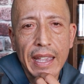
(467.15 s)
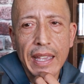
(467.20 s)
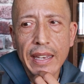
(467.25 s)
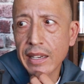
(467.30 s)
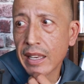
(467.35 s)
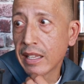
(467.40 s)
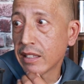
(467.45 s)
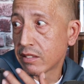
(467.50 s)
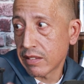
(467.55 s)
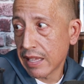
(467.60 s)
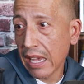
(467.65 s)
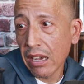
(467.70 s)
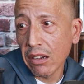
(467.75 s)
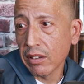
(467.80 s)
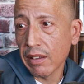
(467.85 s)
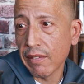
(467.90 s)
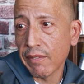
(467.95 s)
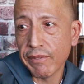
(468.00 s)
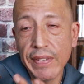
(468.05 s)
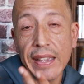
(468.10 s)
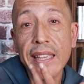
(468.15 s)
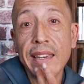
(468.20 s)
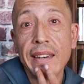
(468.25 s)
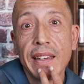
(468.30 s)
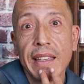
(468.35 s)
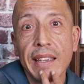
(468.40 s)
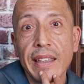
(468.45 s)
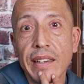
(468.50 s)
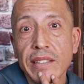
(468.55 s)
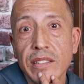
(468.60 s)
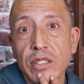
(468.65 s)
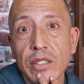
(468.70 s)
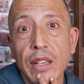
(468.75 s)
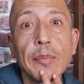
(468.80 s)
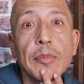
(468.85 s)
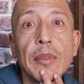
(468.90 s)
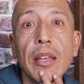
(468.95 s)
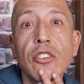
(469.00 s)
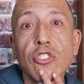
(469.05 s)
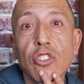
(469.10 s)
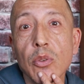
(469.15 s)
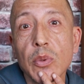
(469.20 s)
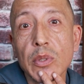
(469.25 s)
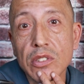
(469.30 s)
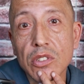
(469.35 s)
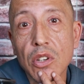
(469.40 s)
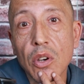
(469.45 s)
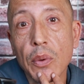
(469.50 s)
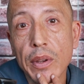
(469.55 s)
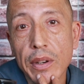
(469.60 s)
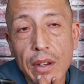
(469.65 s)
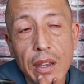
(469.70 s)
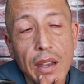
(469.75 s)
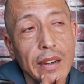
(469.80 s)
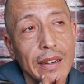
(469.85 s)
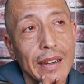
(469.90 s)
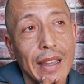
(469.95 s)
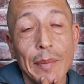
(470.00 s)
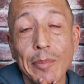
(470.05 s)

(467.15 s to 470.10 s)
and it's out and ventilated, so I'm not sure what's going on.